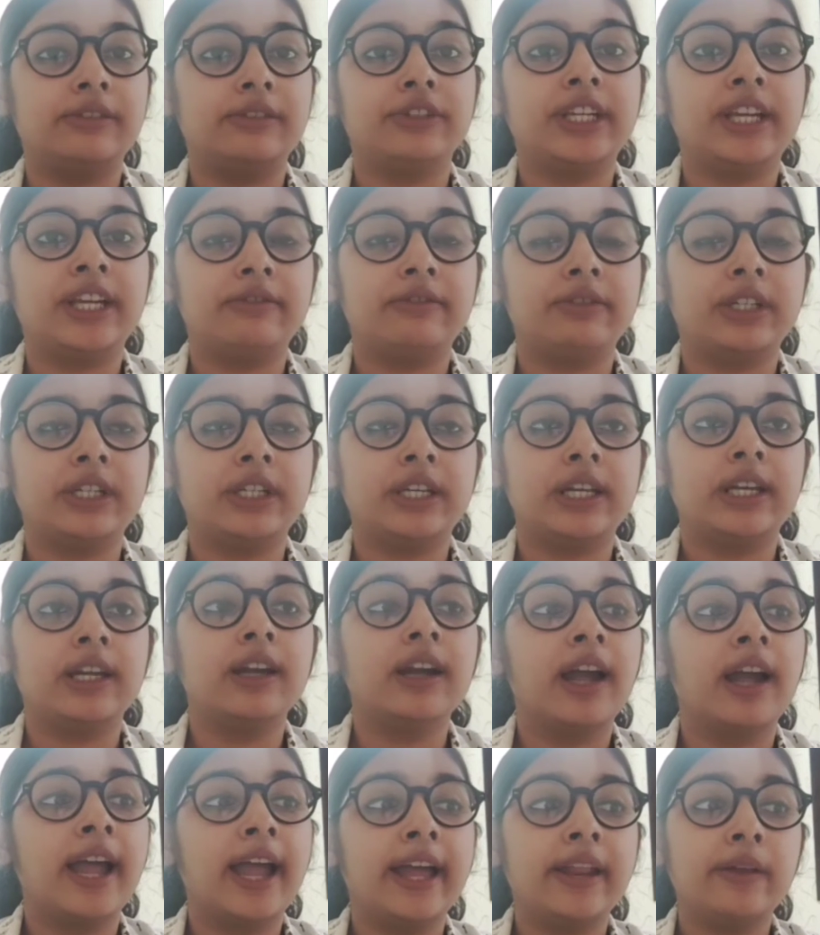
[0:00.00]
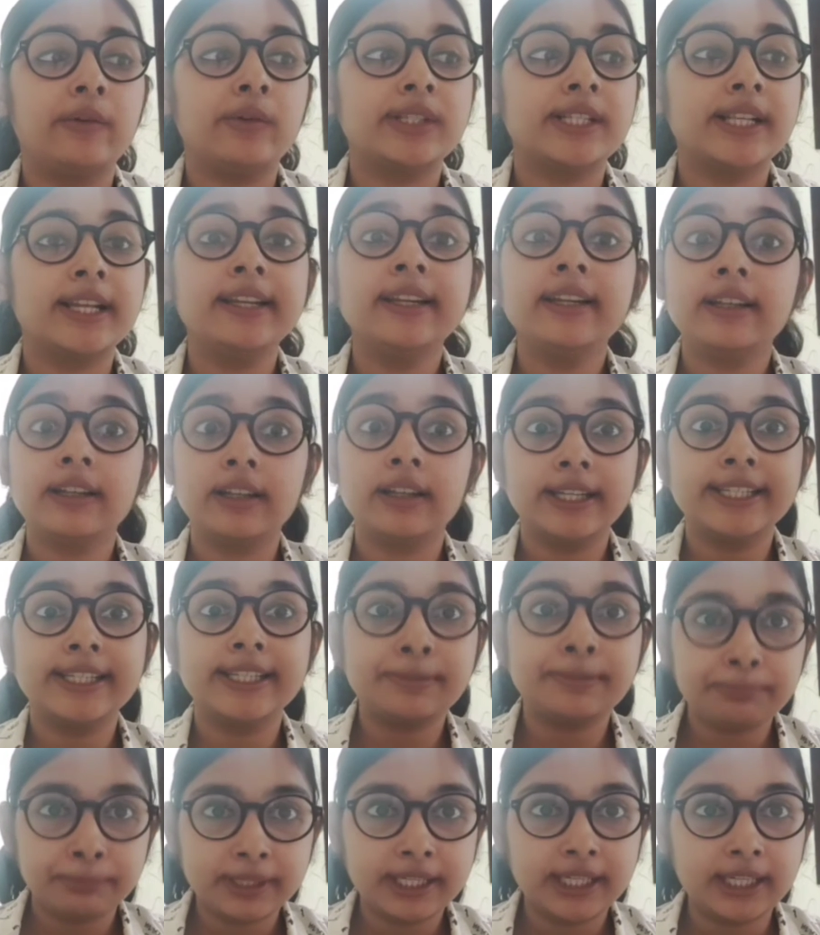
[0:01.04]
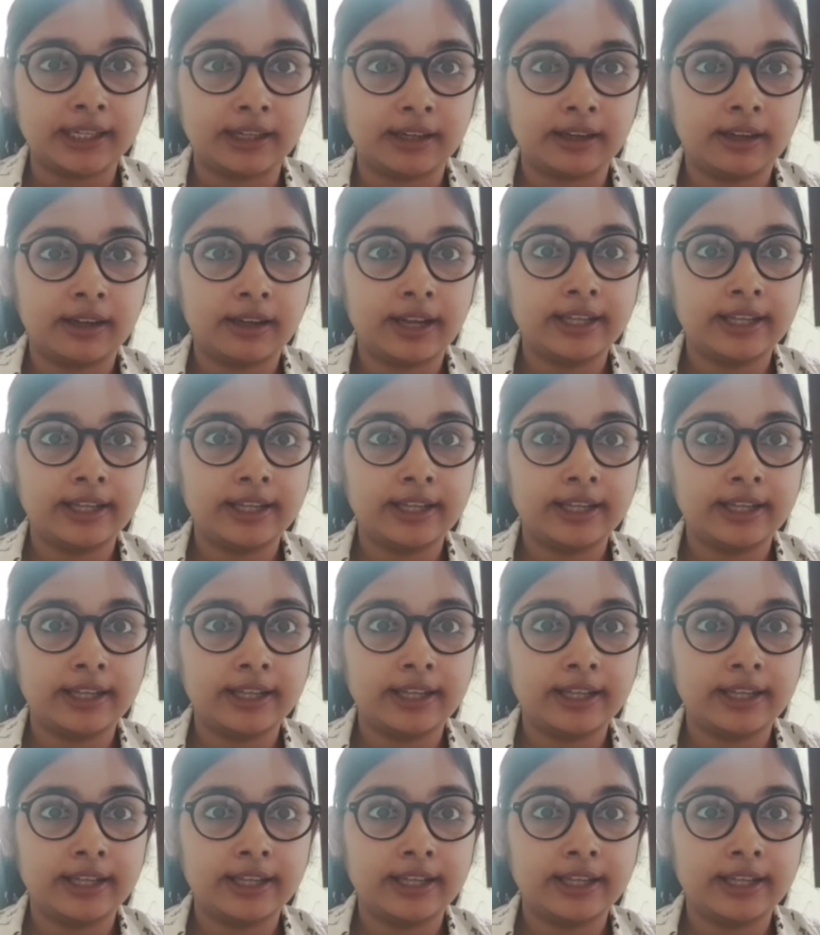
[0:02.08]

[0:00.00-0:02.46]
delivery every day. And I was like, it's me.